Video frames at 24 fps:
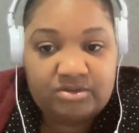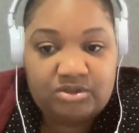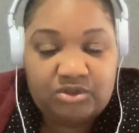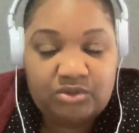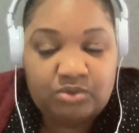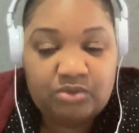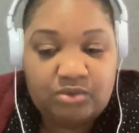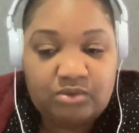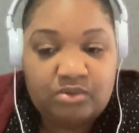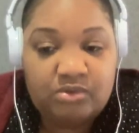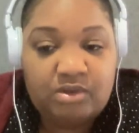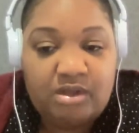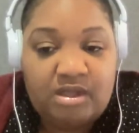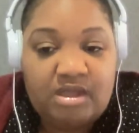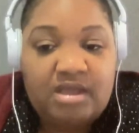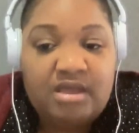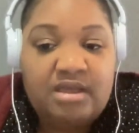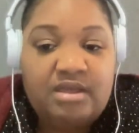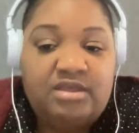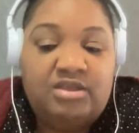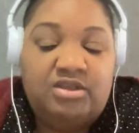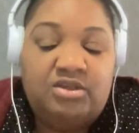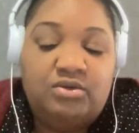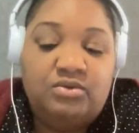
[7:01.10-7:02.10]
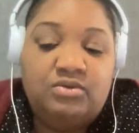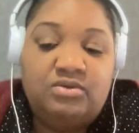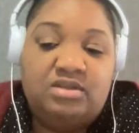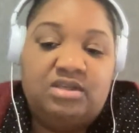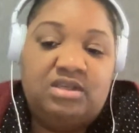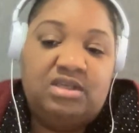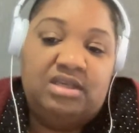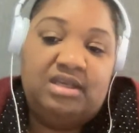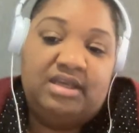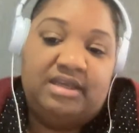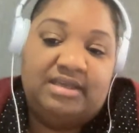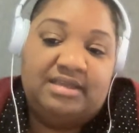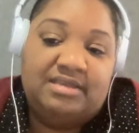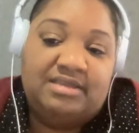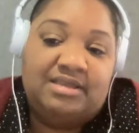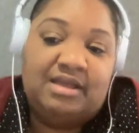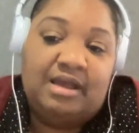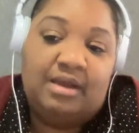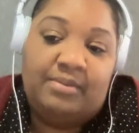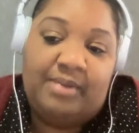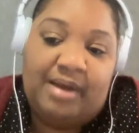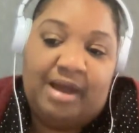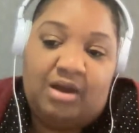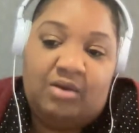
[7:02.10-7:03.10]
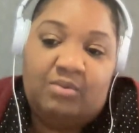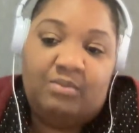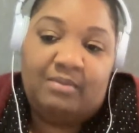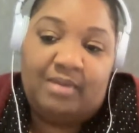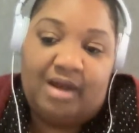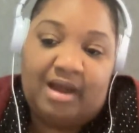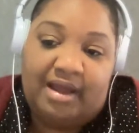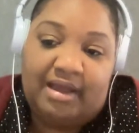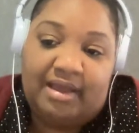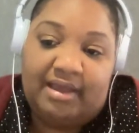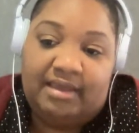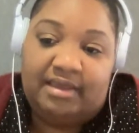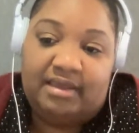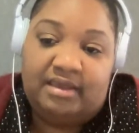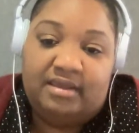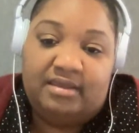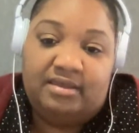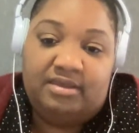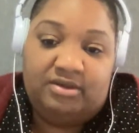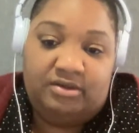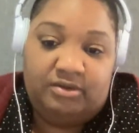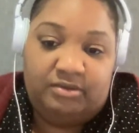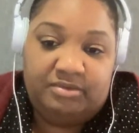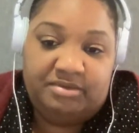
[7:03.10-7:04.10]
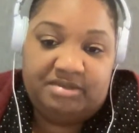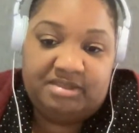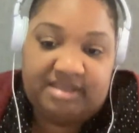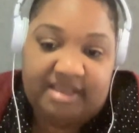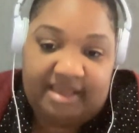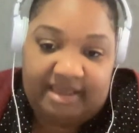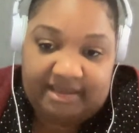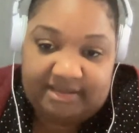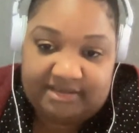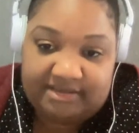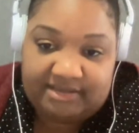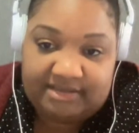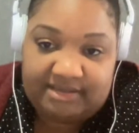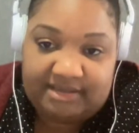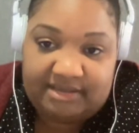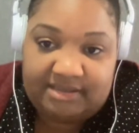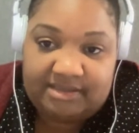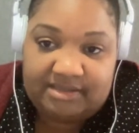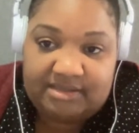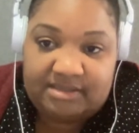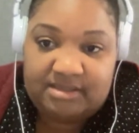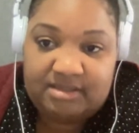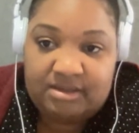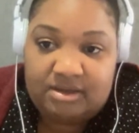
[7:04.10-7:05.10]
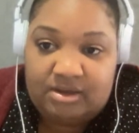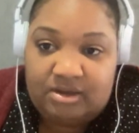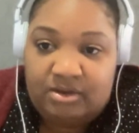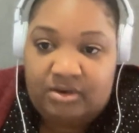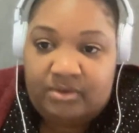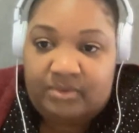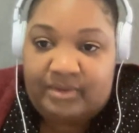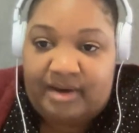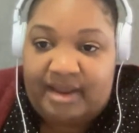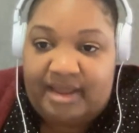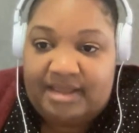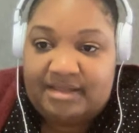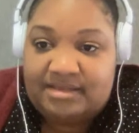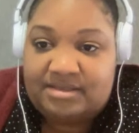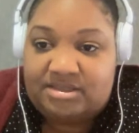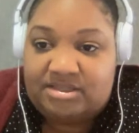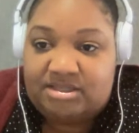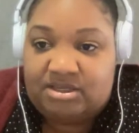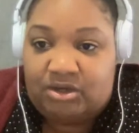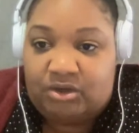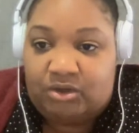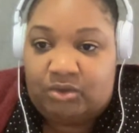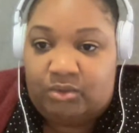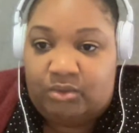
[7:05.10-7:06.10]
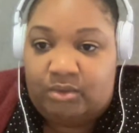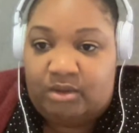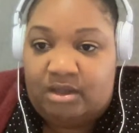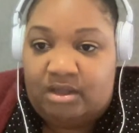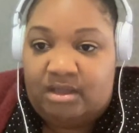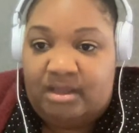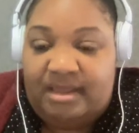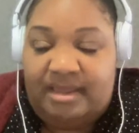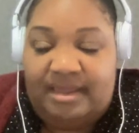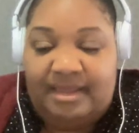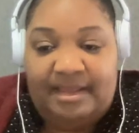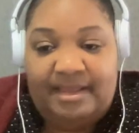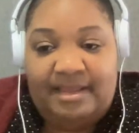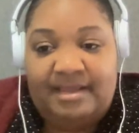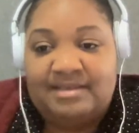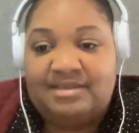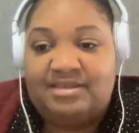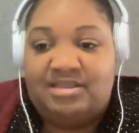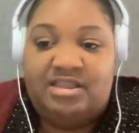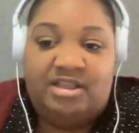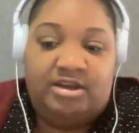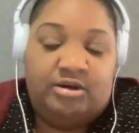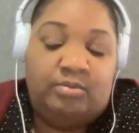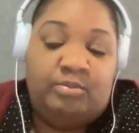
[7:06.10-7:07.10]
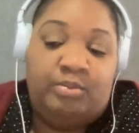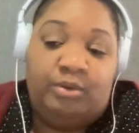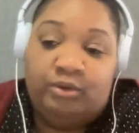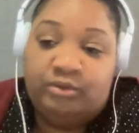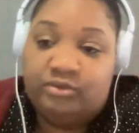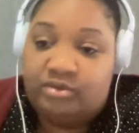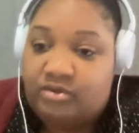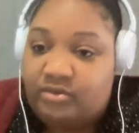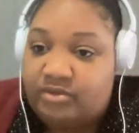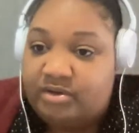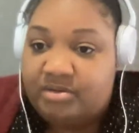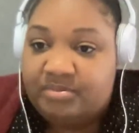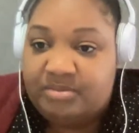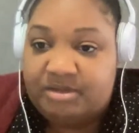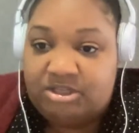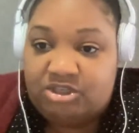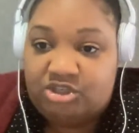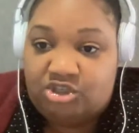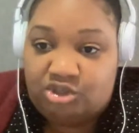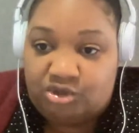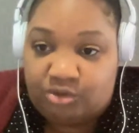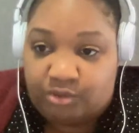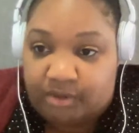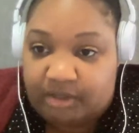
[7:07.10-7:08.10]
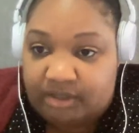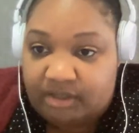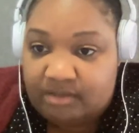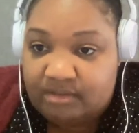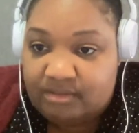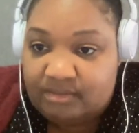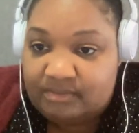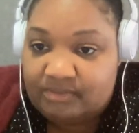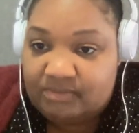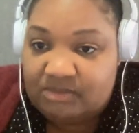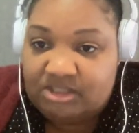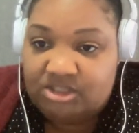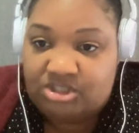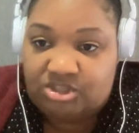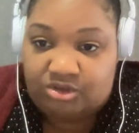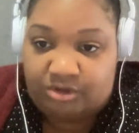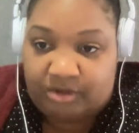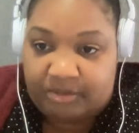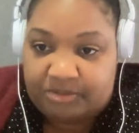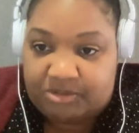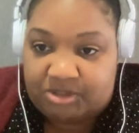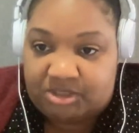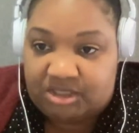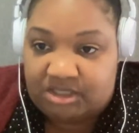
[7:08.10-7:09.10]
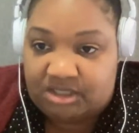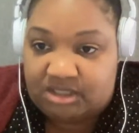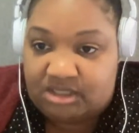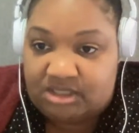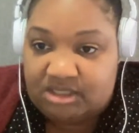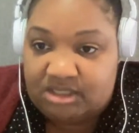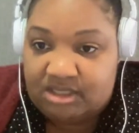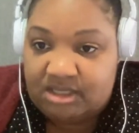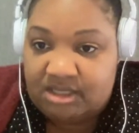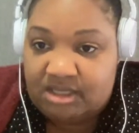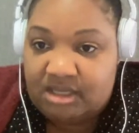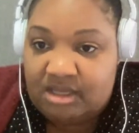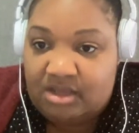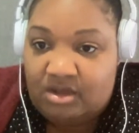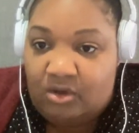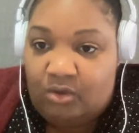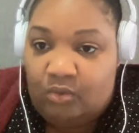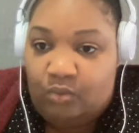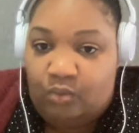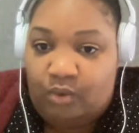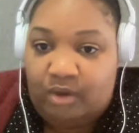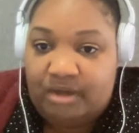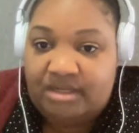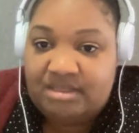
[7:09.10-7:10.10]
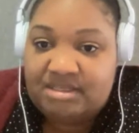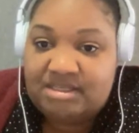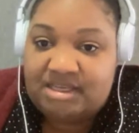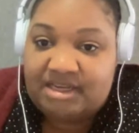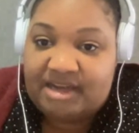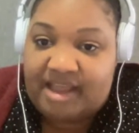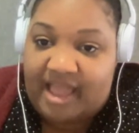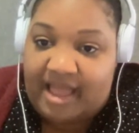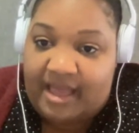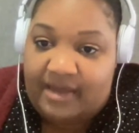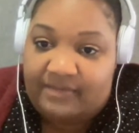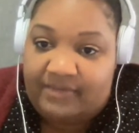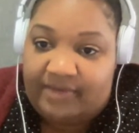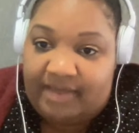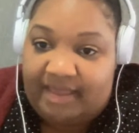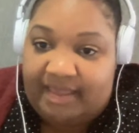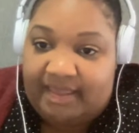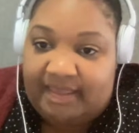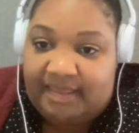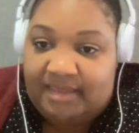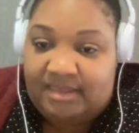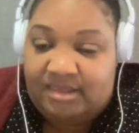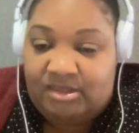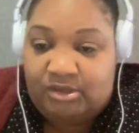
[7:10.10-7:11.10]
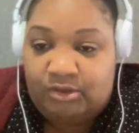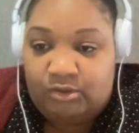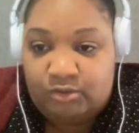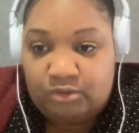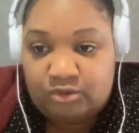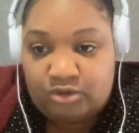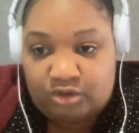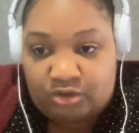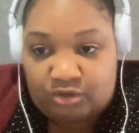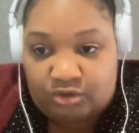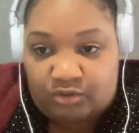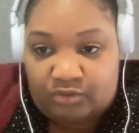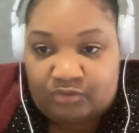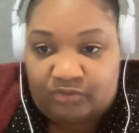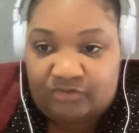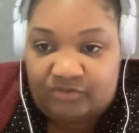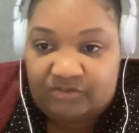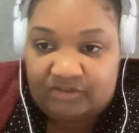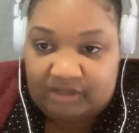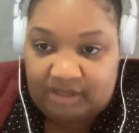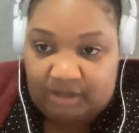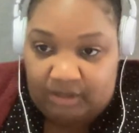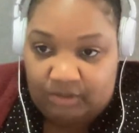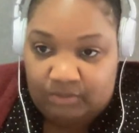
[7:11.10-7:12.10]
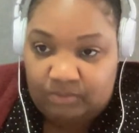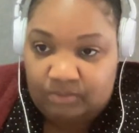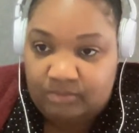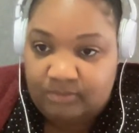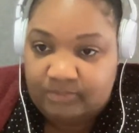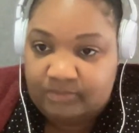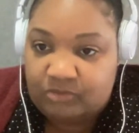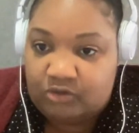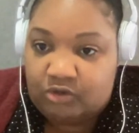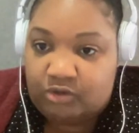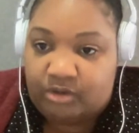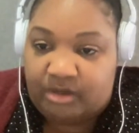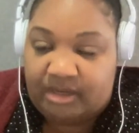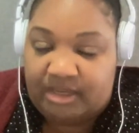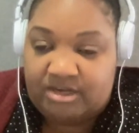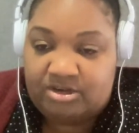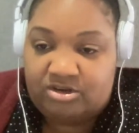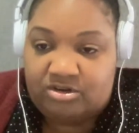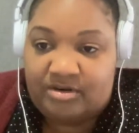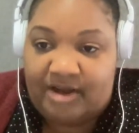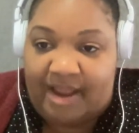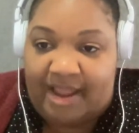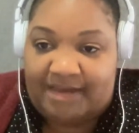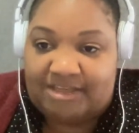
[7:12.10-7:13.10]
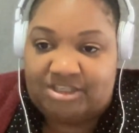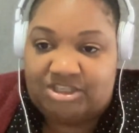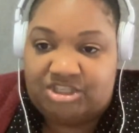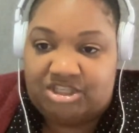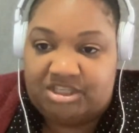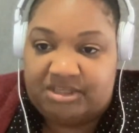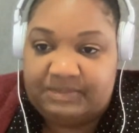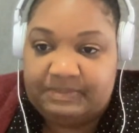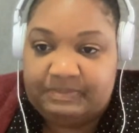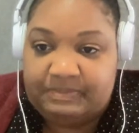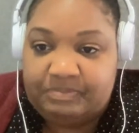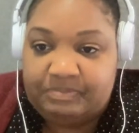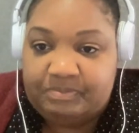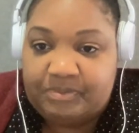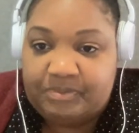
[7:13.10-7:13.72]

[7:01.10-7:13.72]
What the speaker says: tool? Usually is about my use cases, right? So, they're both going to be short descriptions. One is going to have a user flow or interaction.